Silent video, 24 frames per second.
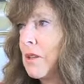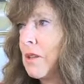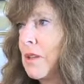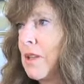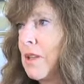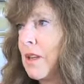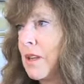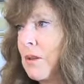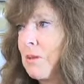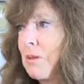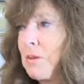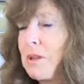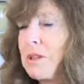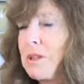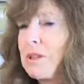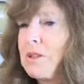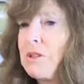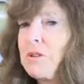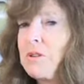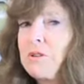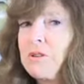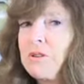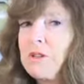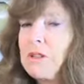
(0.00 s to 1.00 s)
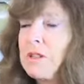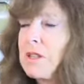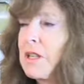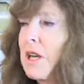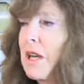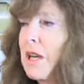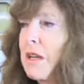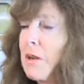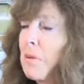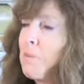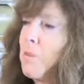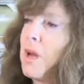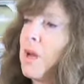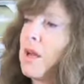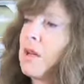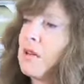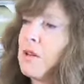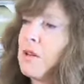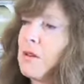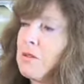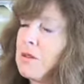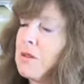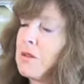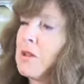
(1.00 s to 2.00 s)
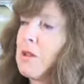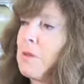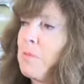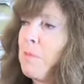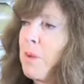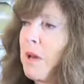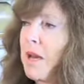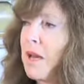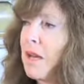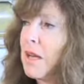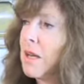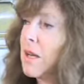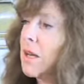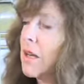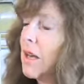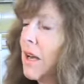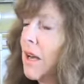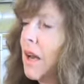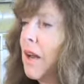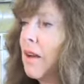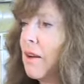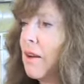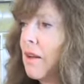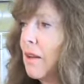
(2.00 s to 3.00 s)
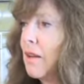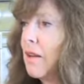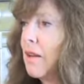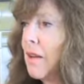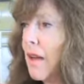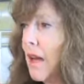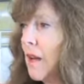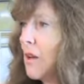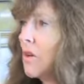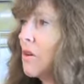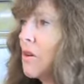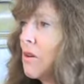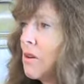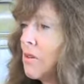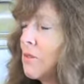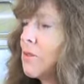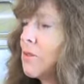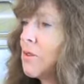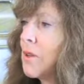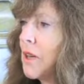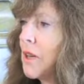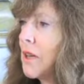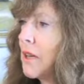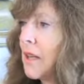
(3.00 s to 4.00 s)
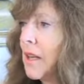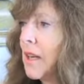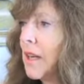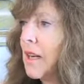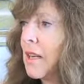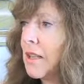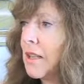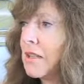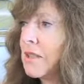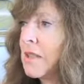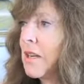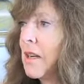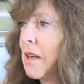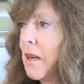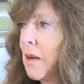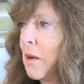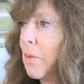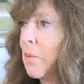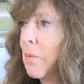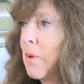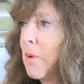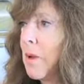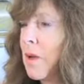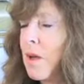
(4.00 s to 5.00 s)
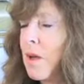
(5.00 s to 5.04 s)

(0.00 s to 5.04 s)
In other words, you could take your banknote to the bank and get gold for it at any time.